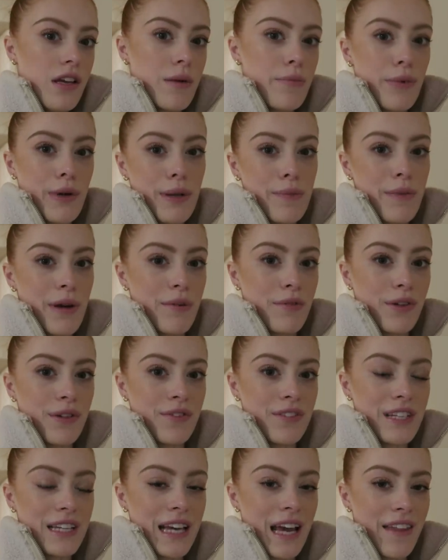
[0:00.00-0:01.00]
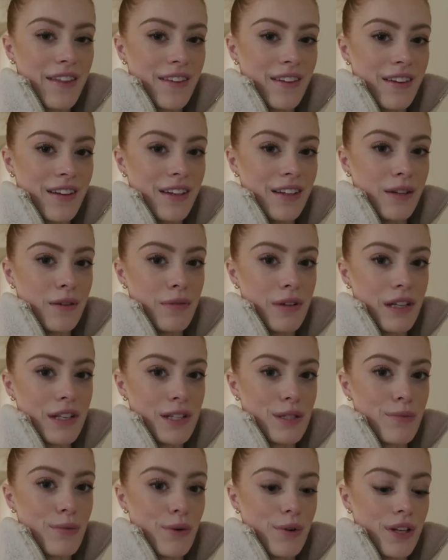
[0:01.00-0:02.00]
I'm putting my room together a little bit
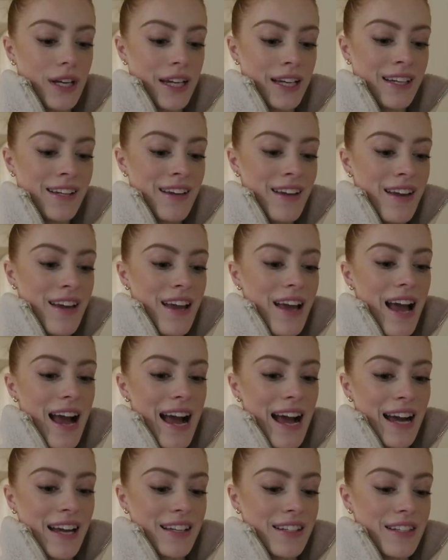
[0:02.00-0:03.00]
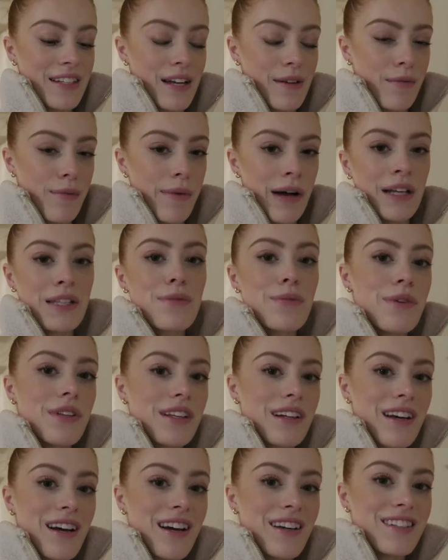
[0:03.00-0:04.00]
this morning and I'm about to put
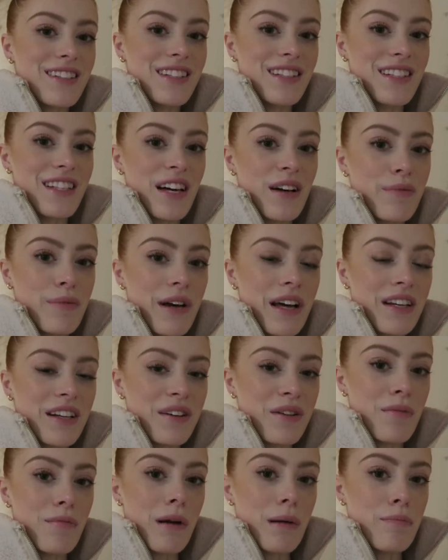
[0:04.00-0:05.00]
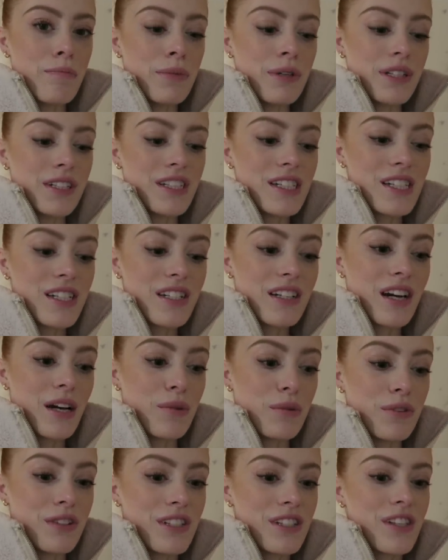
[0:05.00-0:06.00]
the curtains up and I remembered
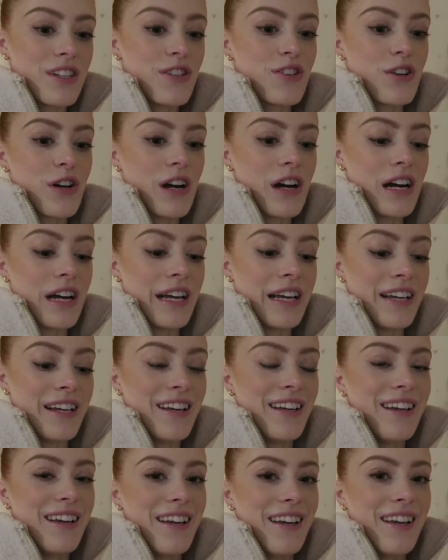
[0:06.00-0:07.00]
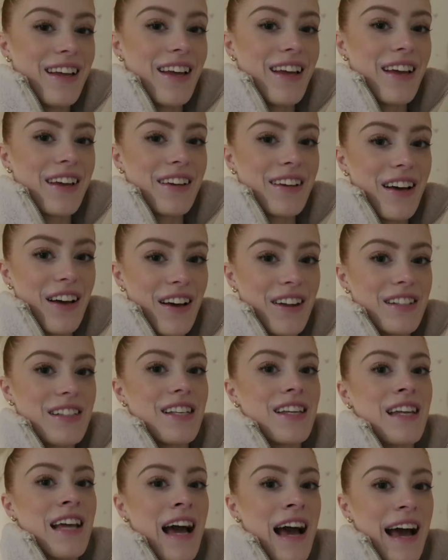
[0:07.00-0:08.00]
I wanted to try a
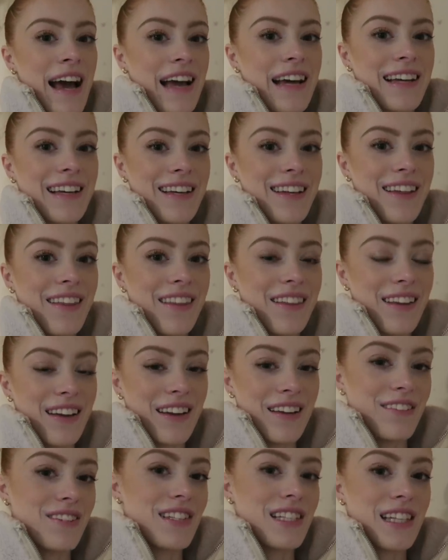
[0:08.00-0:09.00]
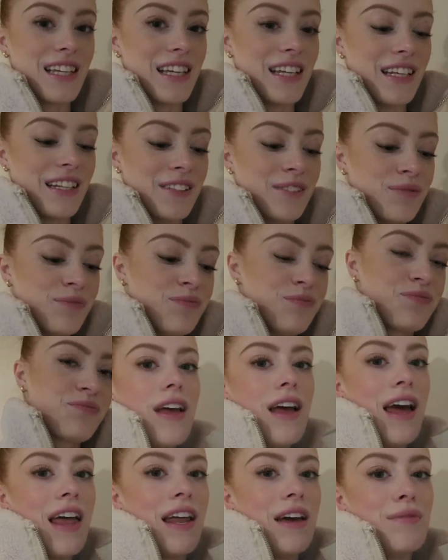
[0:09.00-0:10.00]
curtain hack that I've seen,
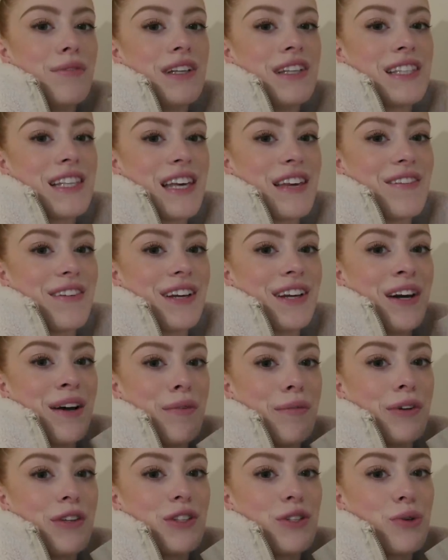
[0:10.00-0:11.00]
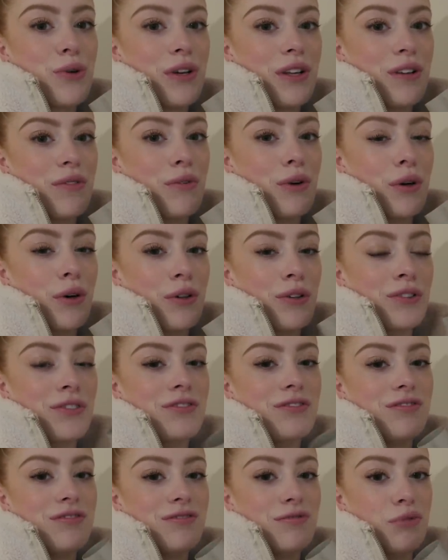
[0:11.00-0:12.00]
and I've been saving up toilet roll
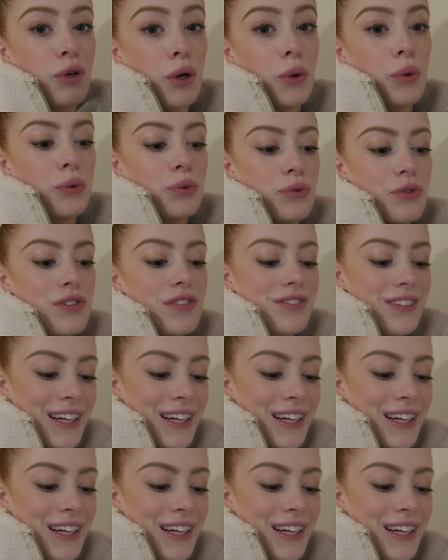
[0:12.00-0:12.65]
rolls